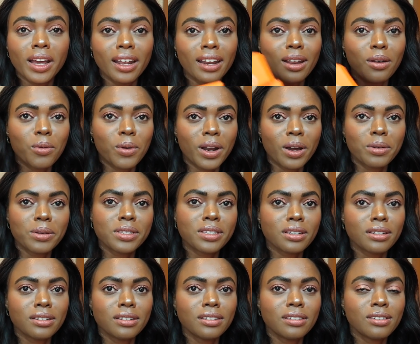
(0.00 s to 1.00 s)
And then when I was
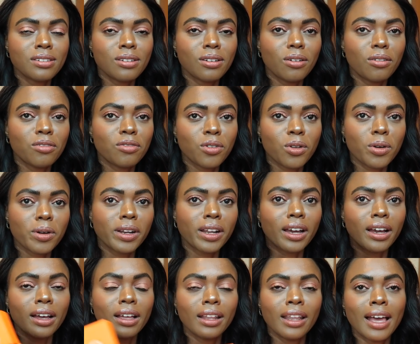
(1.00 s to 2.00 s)
in, you know,
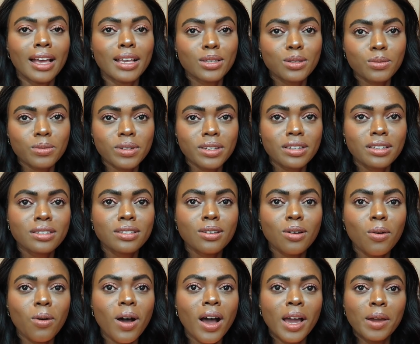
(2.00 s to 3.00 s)
Florida last week,
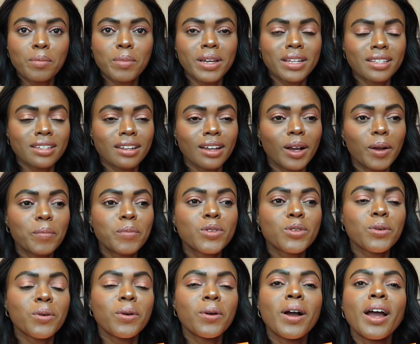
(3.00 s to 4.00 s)
so I picked it up.
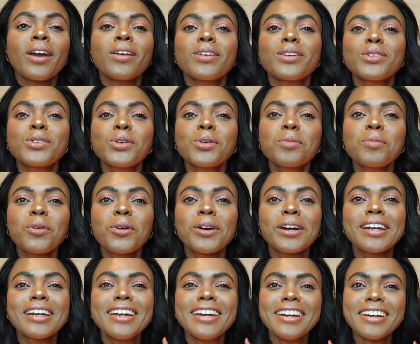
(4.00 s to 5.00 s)
So I ordered two
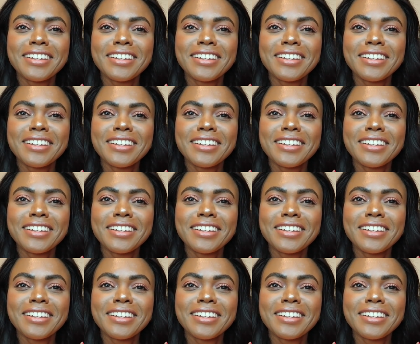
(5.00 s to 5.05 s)
more.